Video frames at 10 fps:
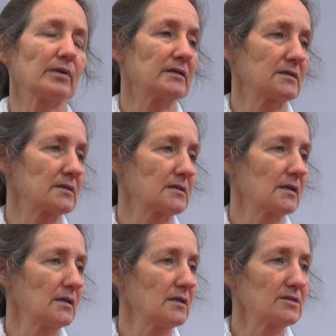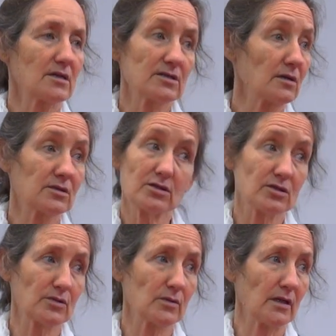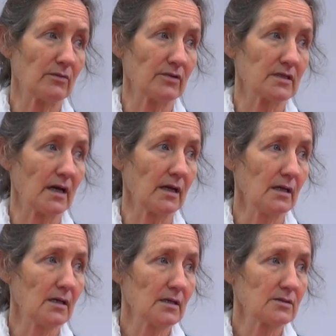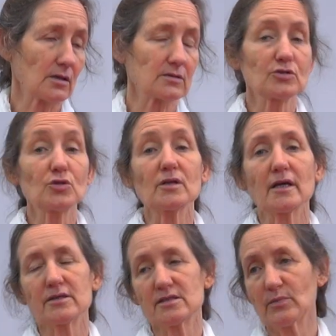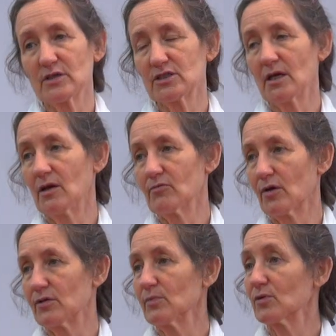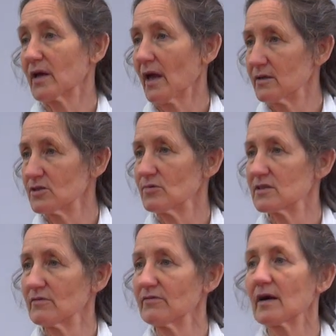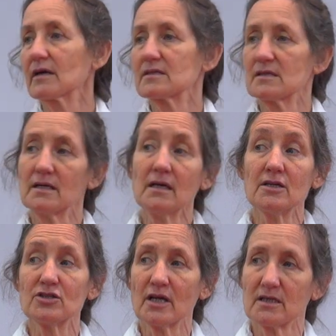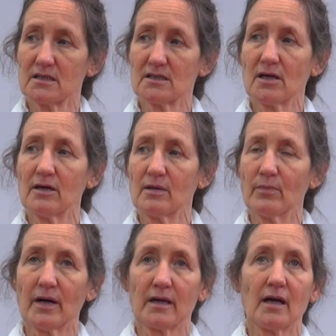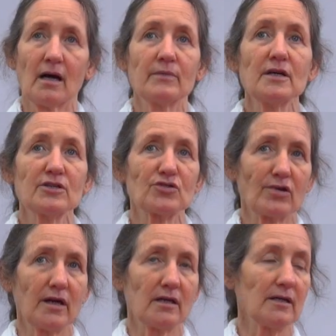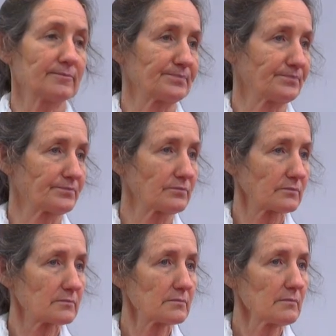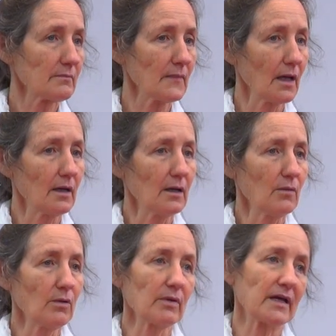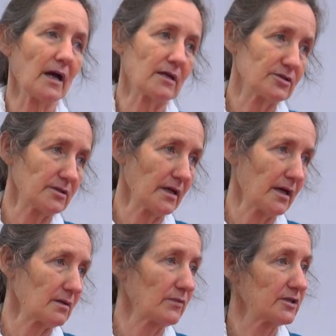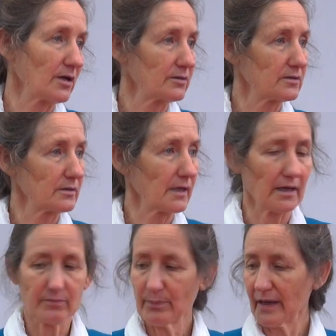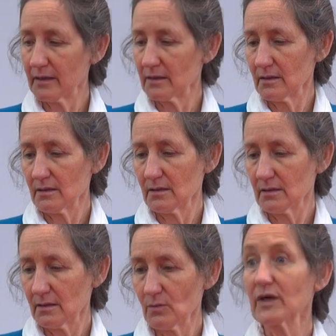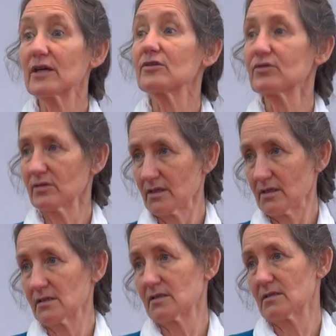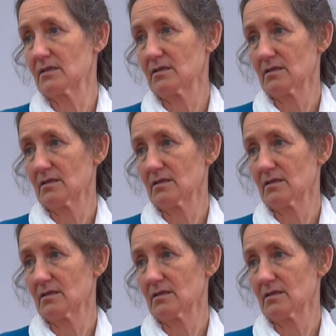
pieces. So it's not that you do it every day. Dr. Tullio Simoncini wrote the book Cancer is a Fungus, and he injects the sodium bicarb straight in. Well, we can't do that, and we don't do that, but we can do this.